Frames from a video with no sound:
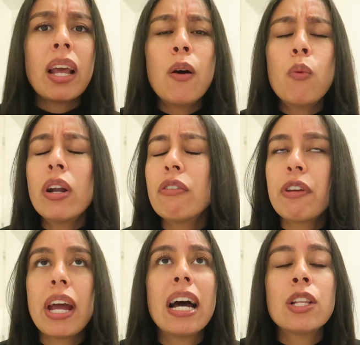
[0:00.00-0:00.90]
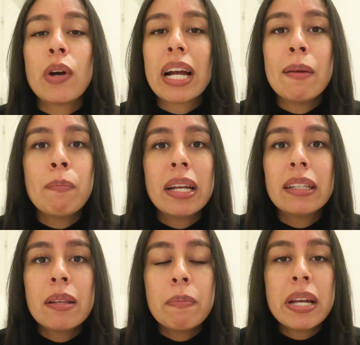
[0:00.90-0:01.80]
one of you had
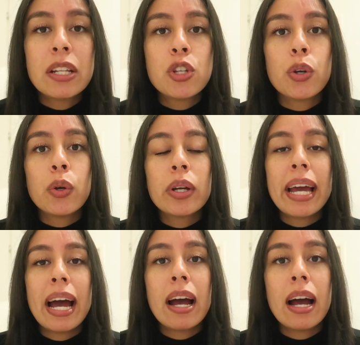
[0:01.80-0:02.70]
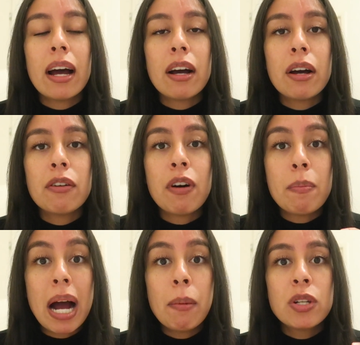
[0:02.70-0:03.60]
recommended me to get
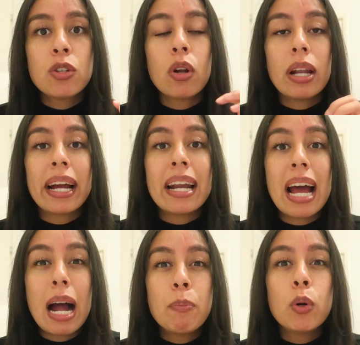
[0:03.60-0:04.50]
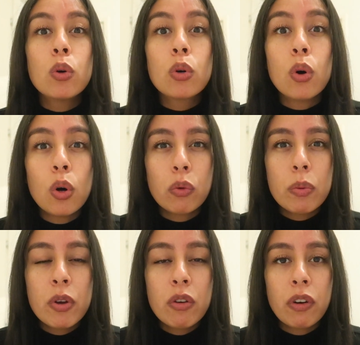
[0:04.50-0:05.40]
from Amazon like an apple core
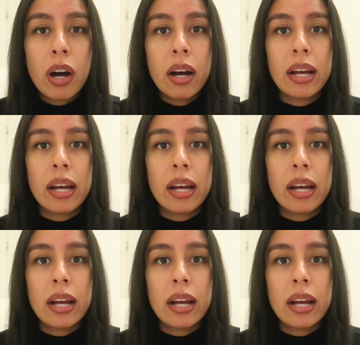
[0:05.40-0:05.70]
remover.